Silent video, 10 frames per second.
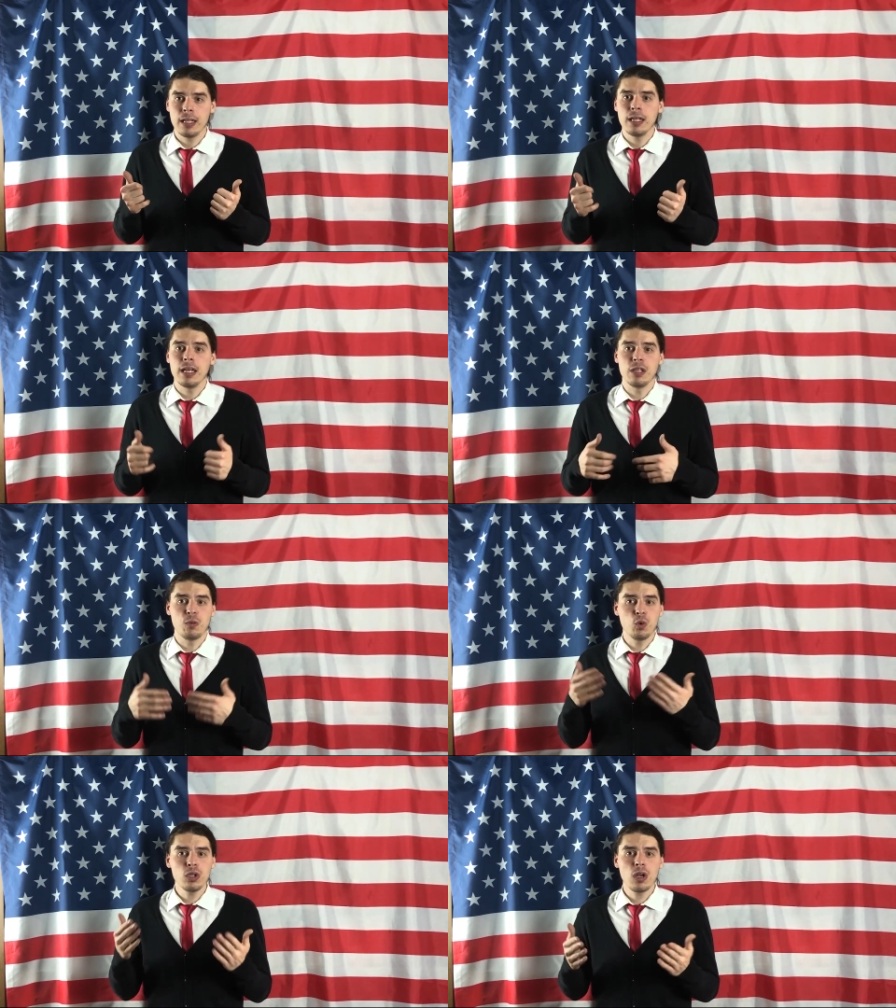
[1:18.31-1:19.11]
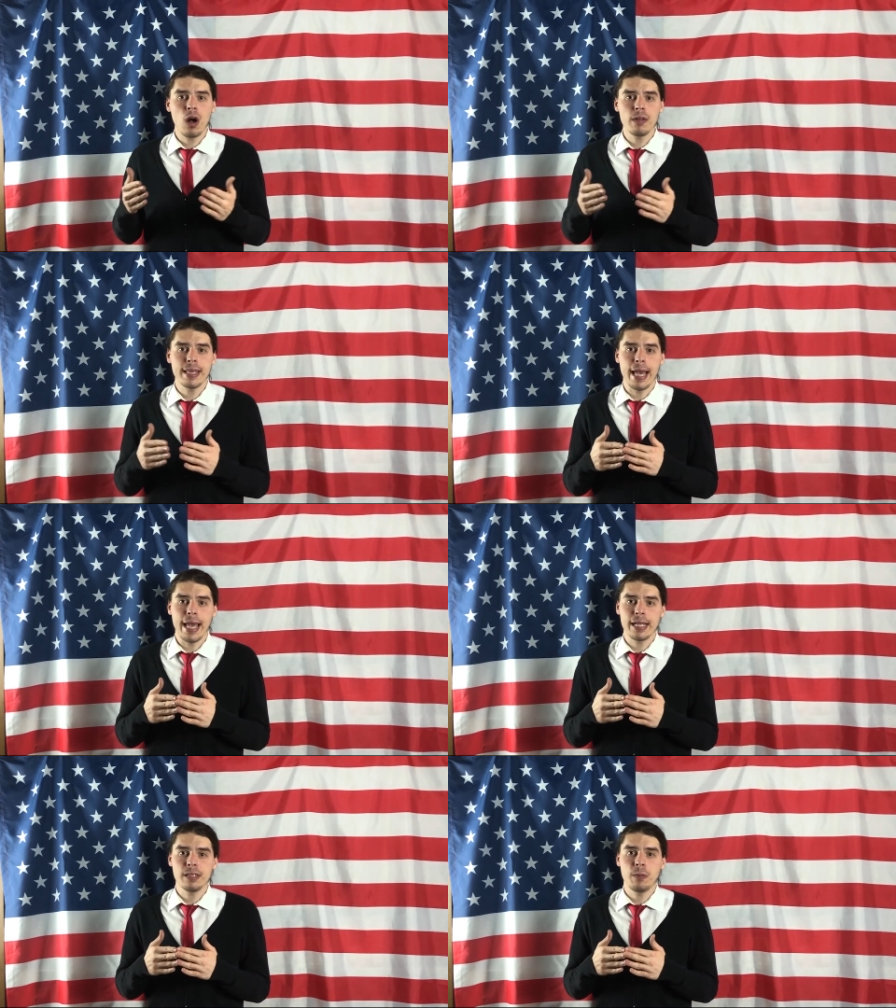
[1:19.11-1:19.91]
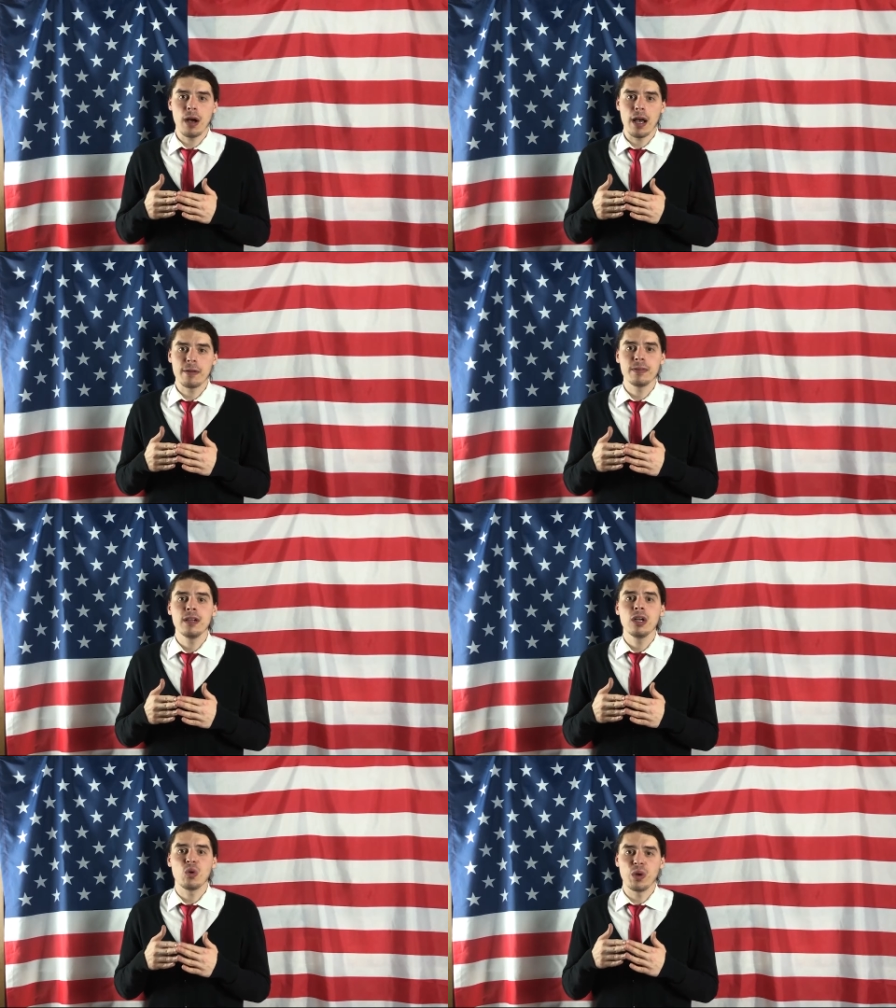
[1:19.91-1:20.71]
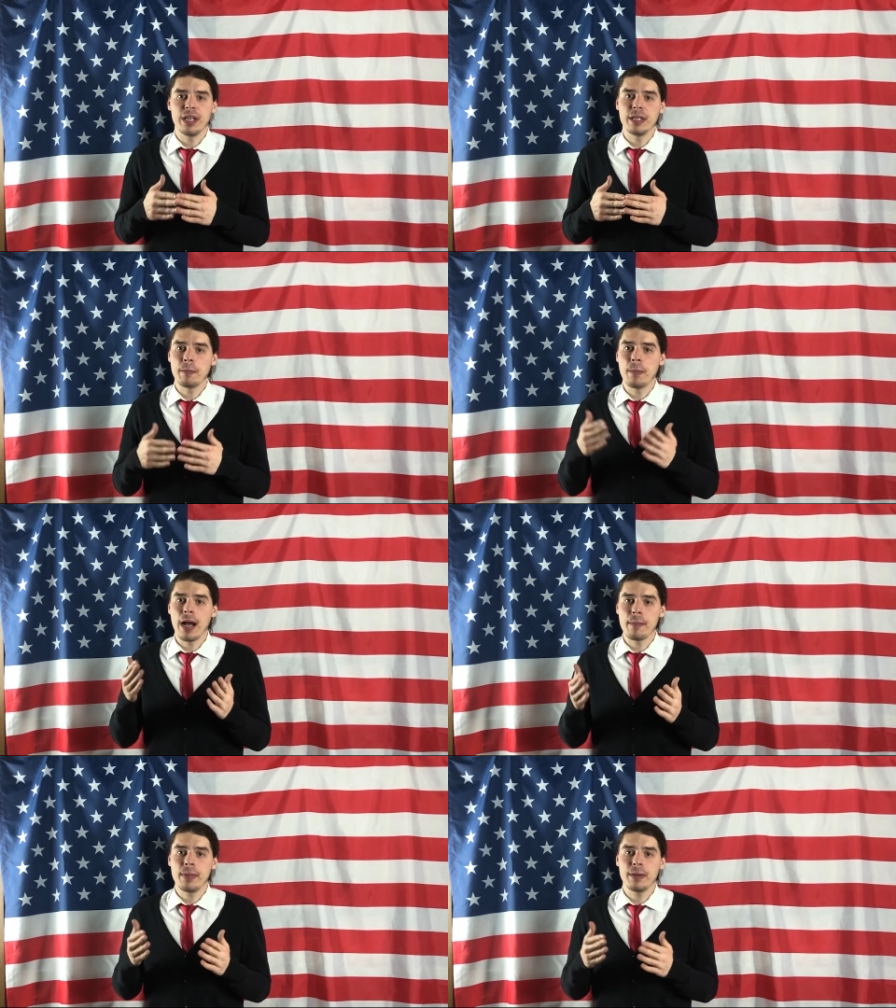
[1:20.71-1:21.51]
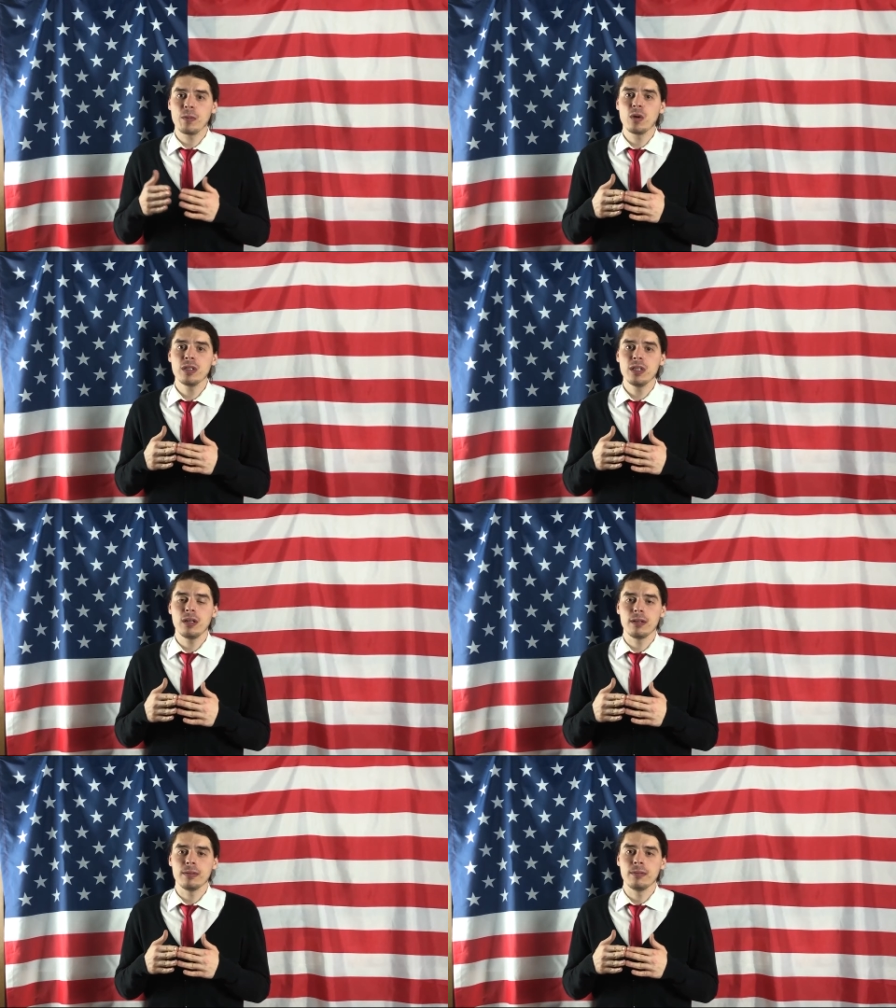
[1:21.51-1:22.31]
It would call the X5, created by Pep Guardiola.